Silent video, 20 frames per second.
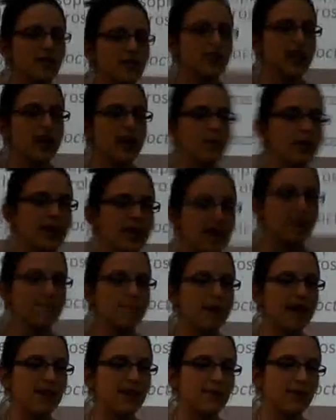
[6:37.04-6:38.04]
to emanate
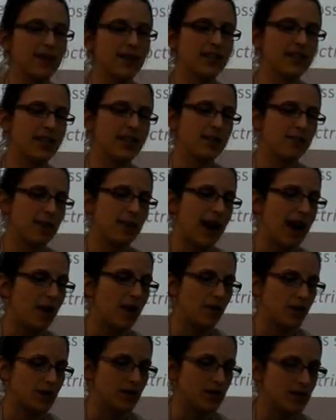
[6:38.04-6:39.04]
manifesting
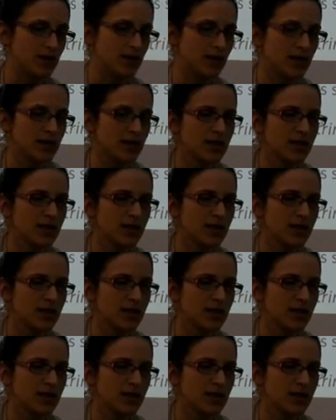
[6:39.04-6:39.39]
powers.